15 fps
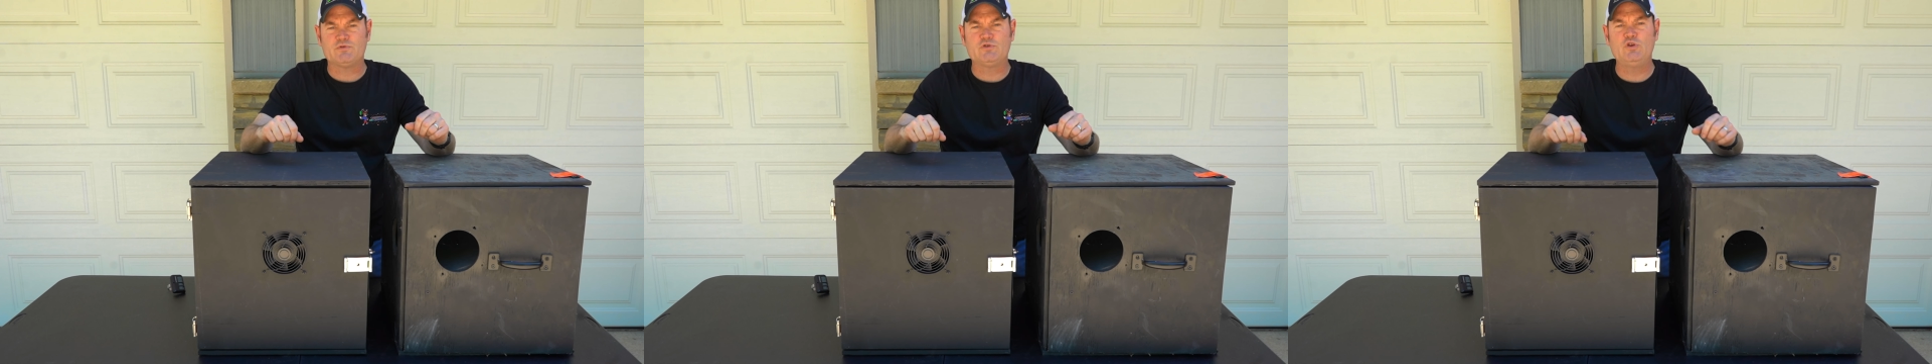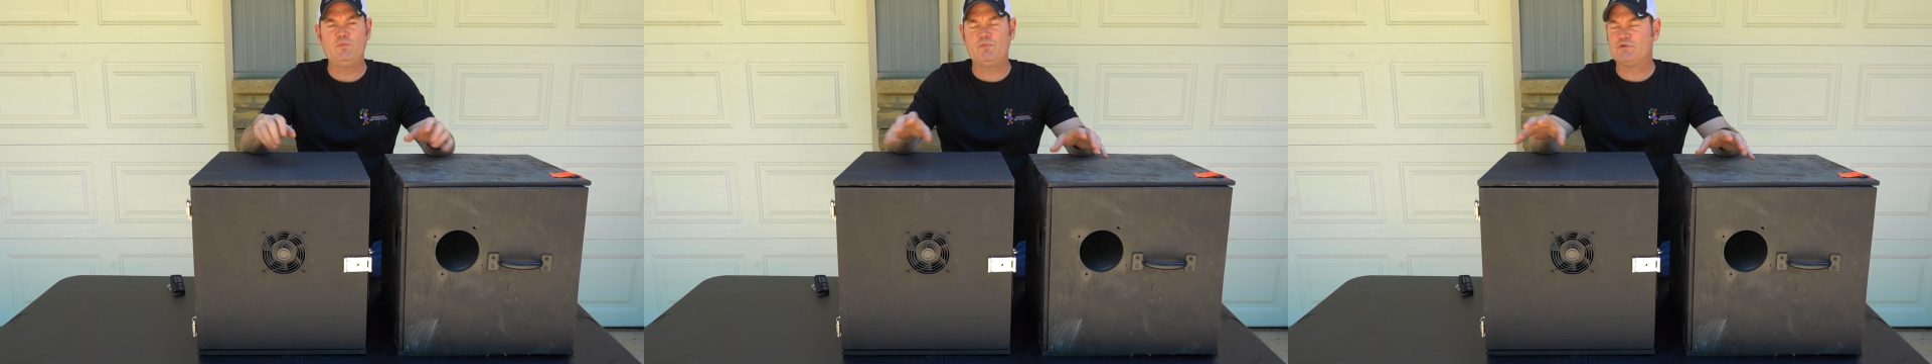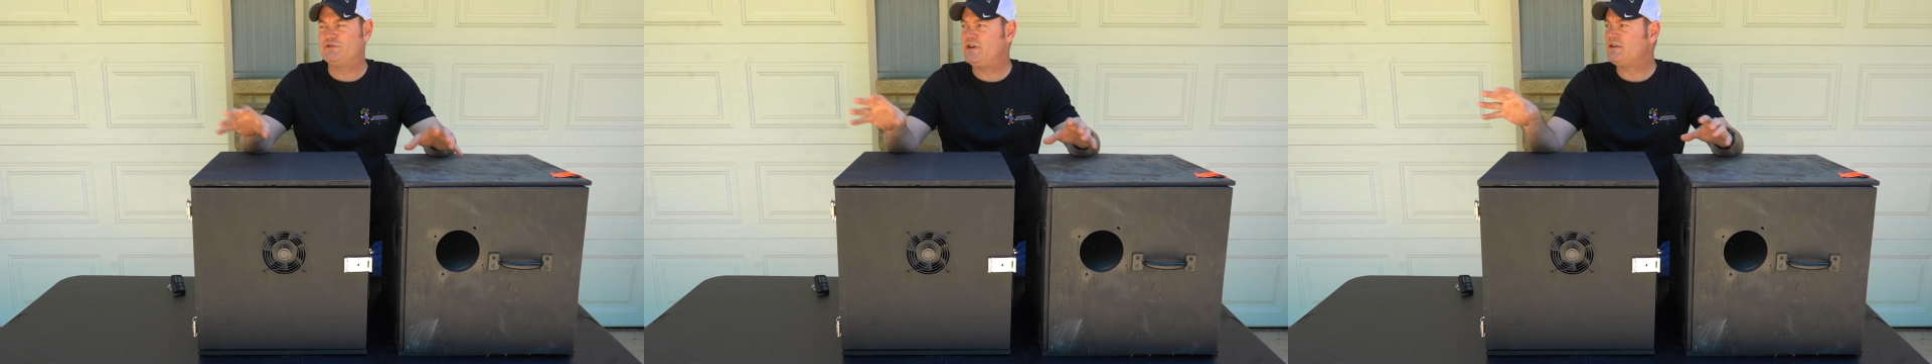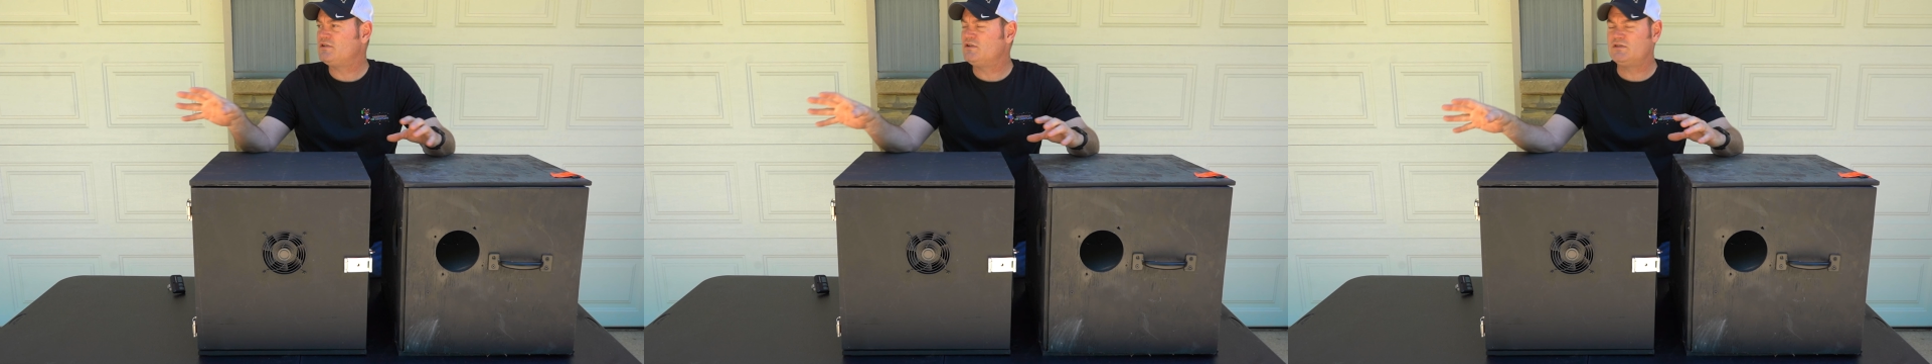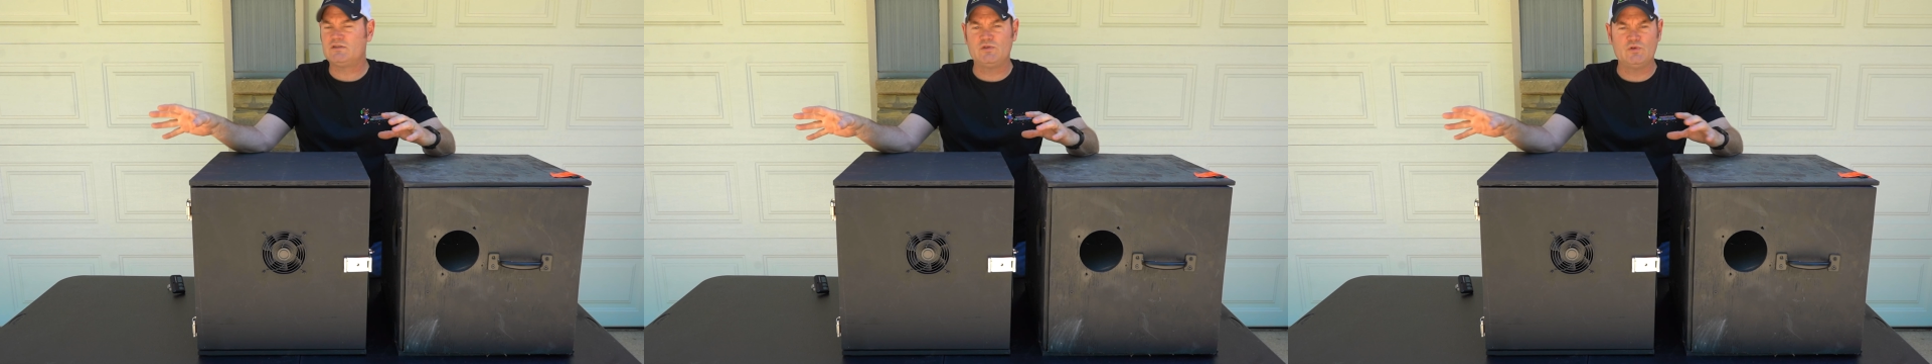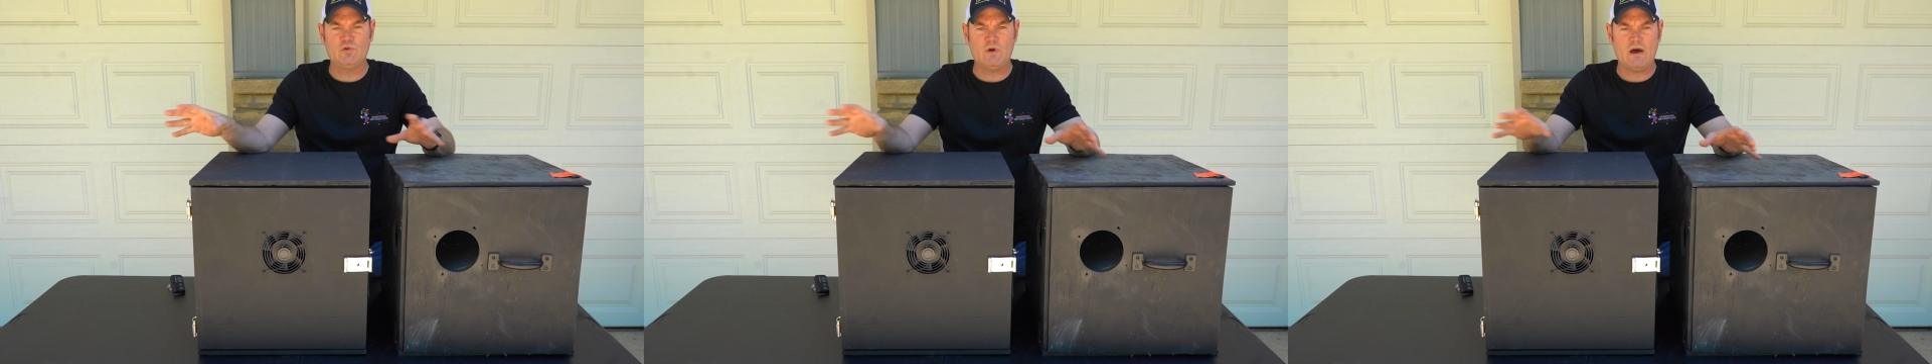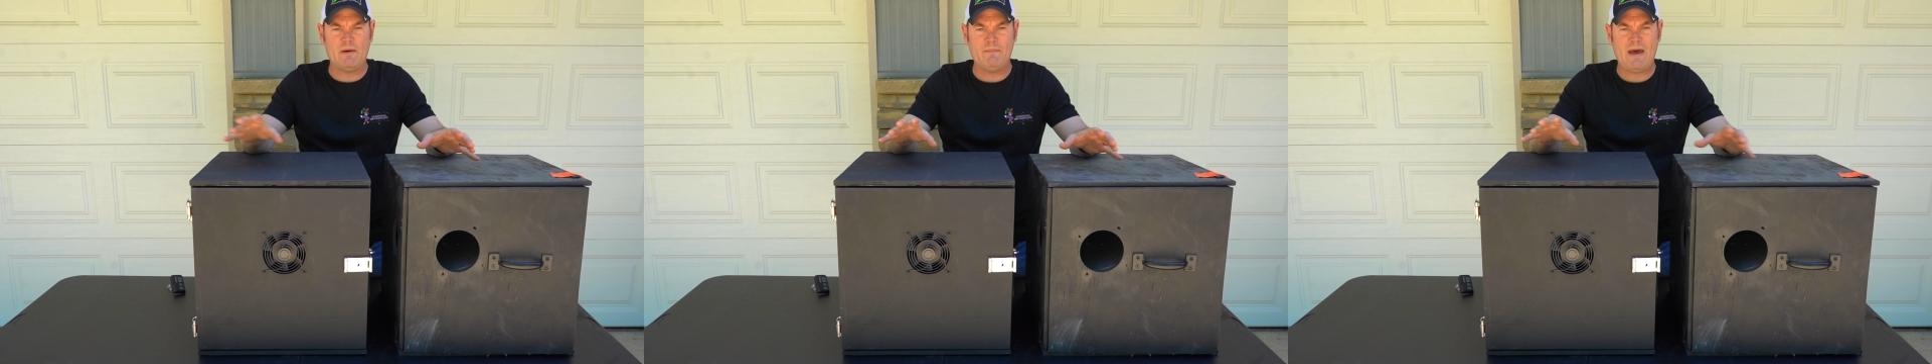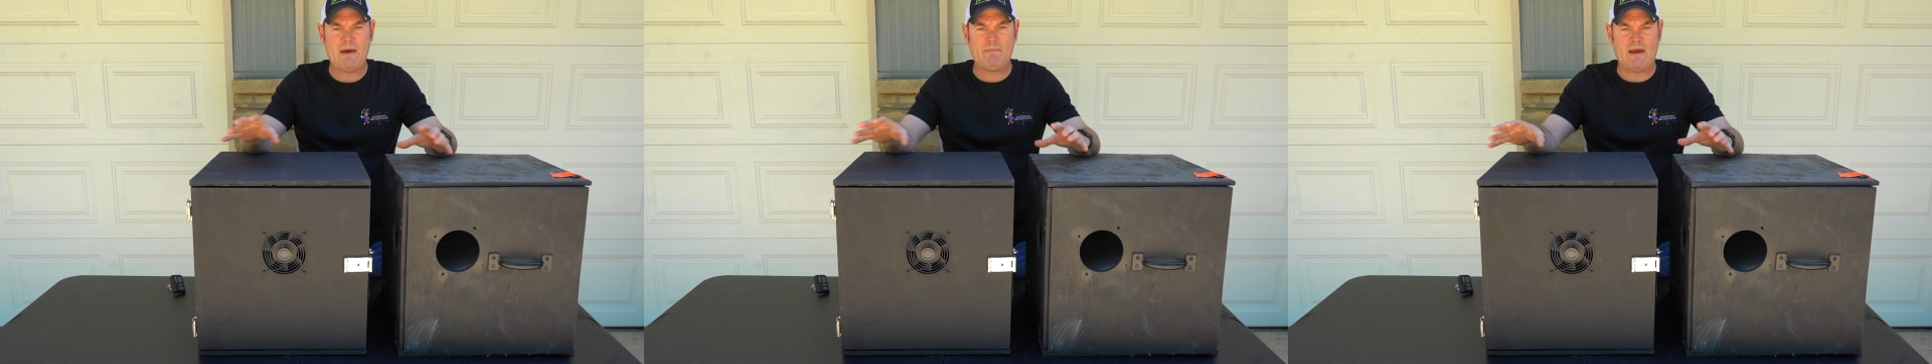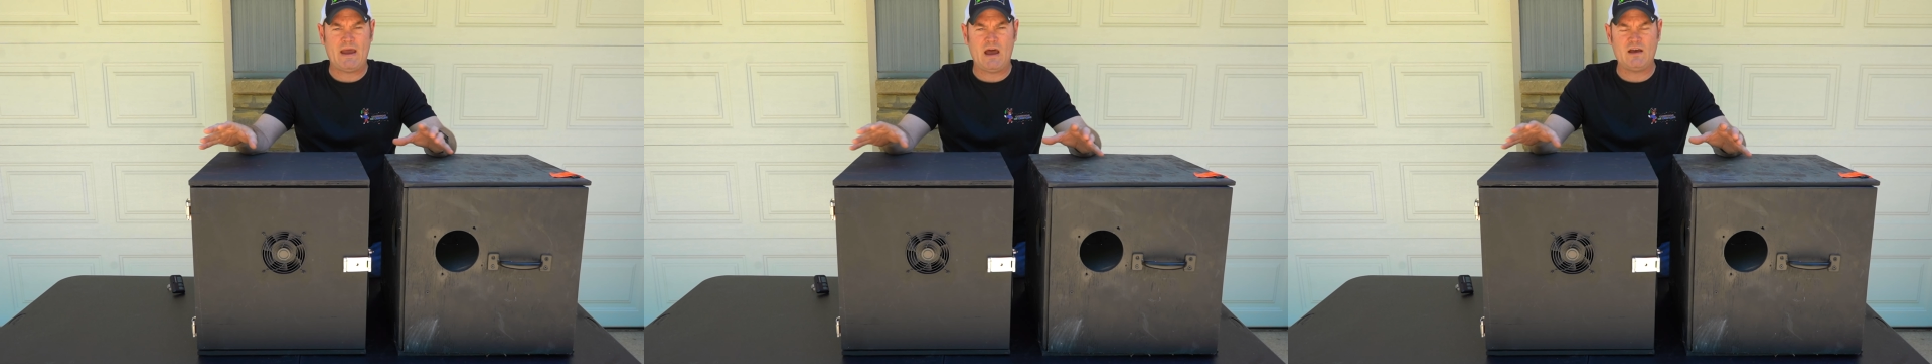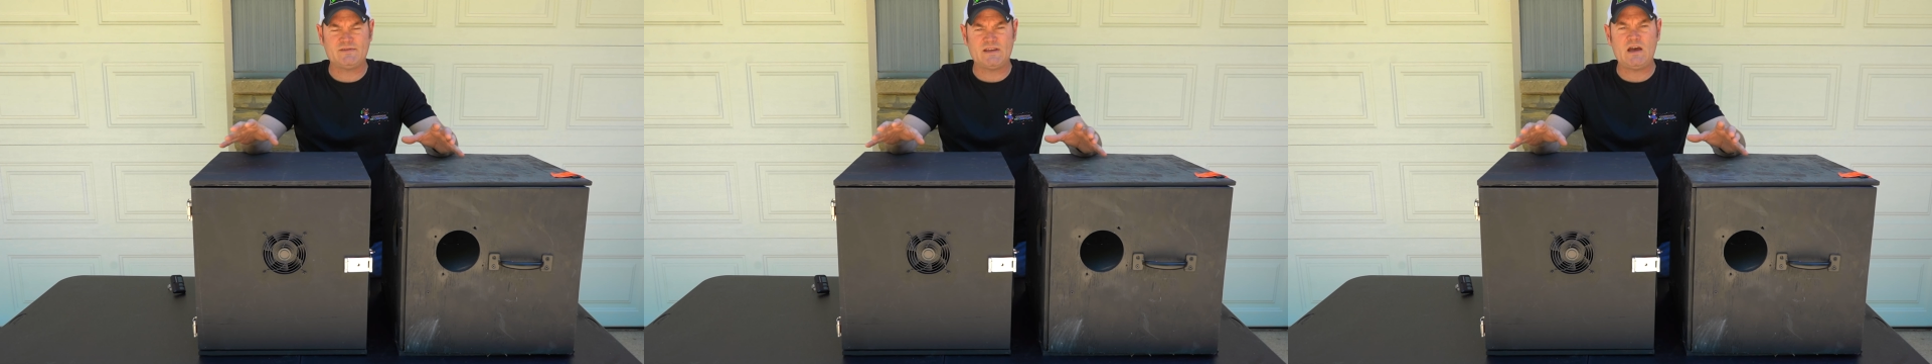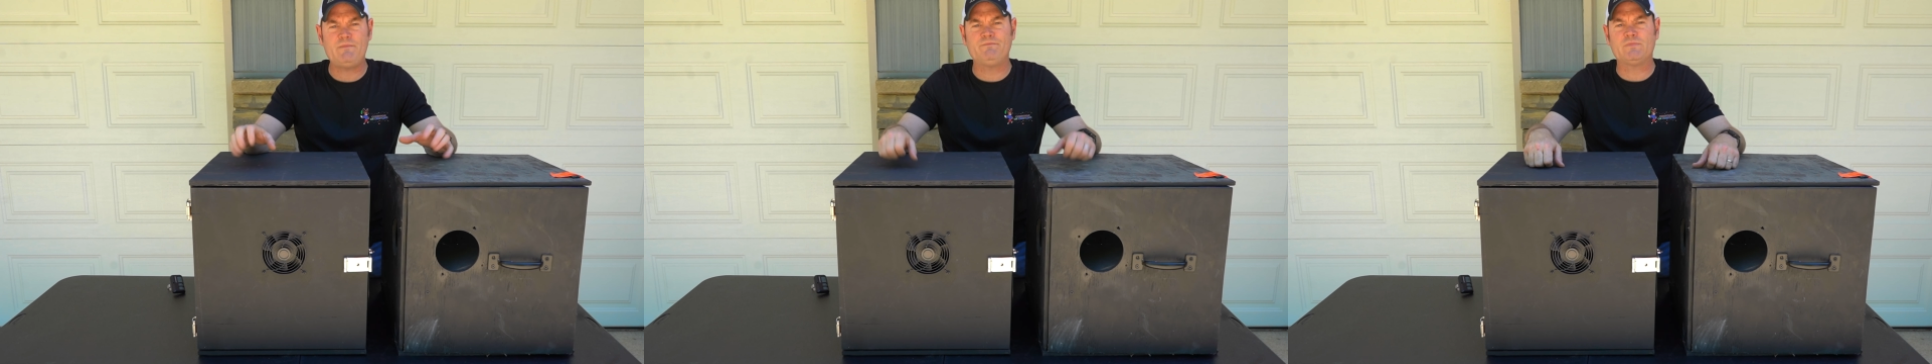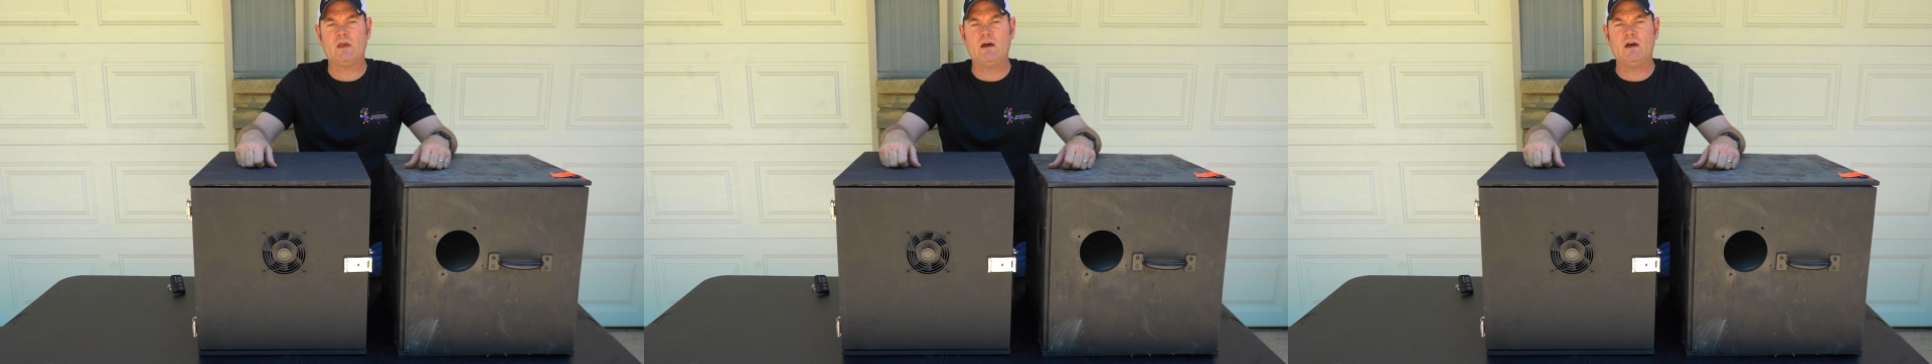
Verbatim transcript: two projectors to uh, map my house out